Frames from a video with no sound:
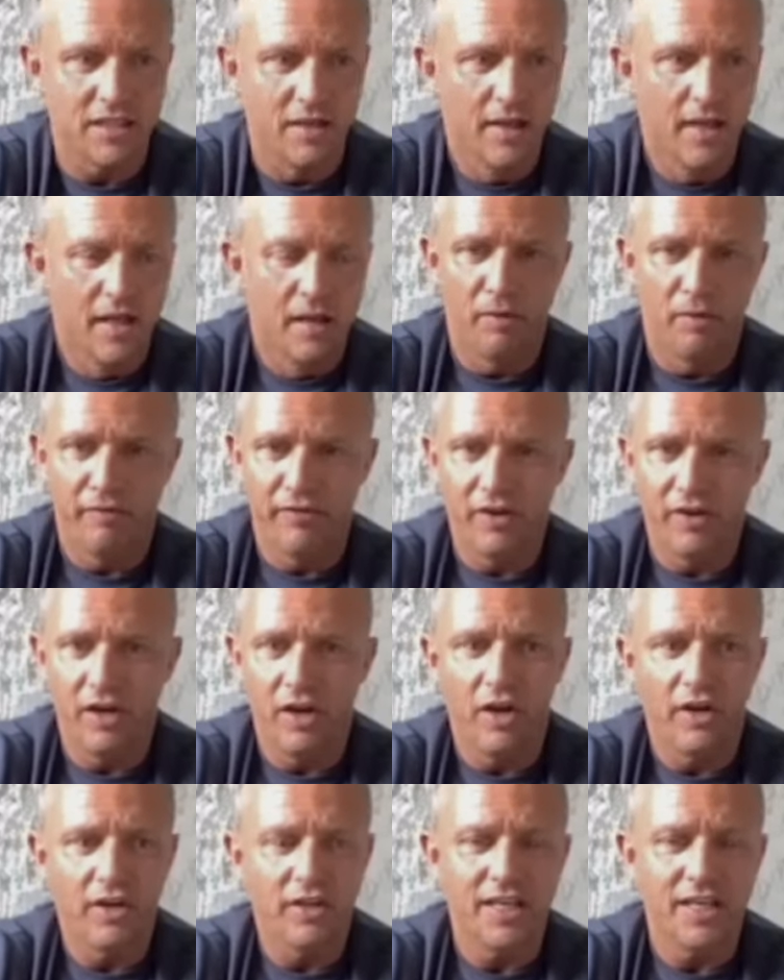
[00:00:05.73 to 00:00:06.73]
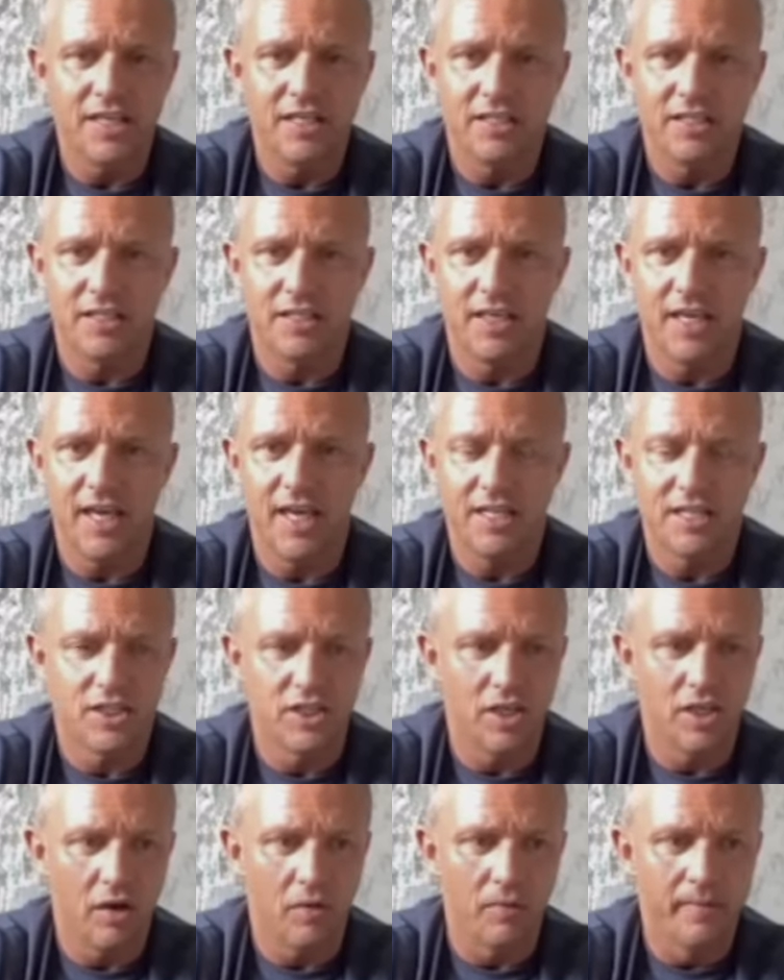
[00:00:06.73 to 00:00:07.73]
But for a lot of these kids, you
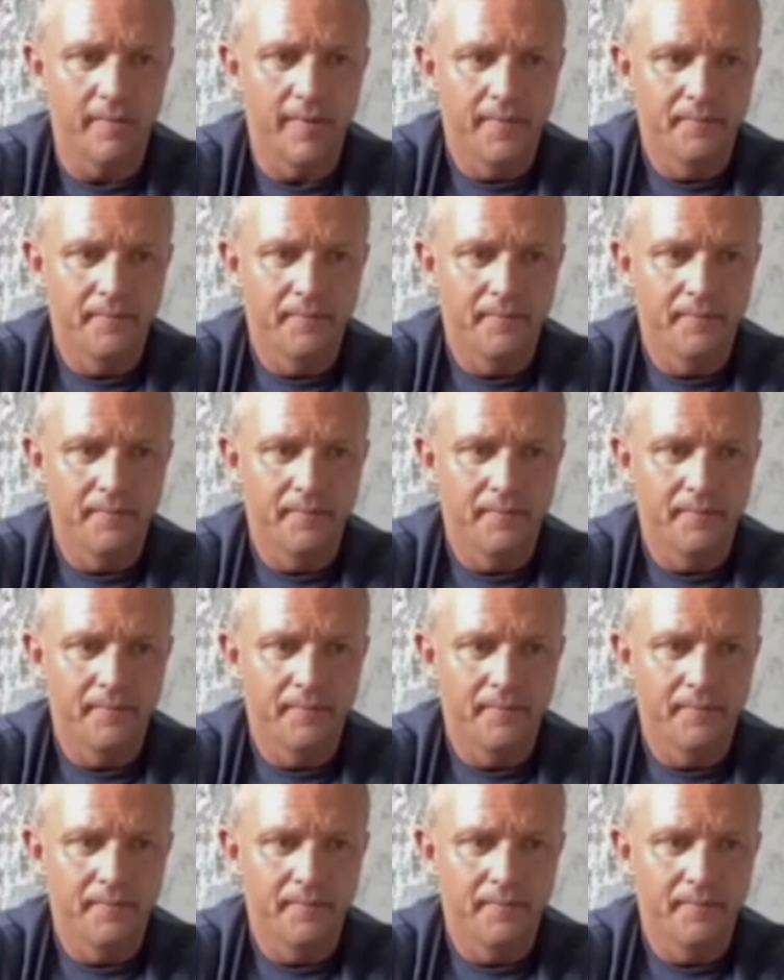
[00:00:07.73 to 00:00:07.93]
know,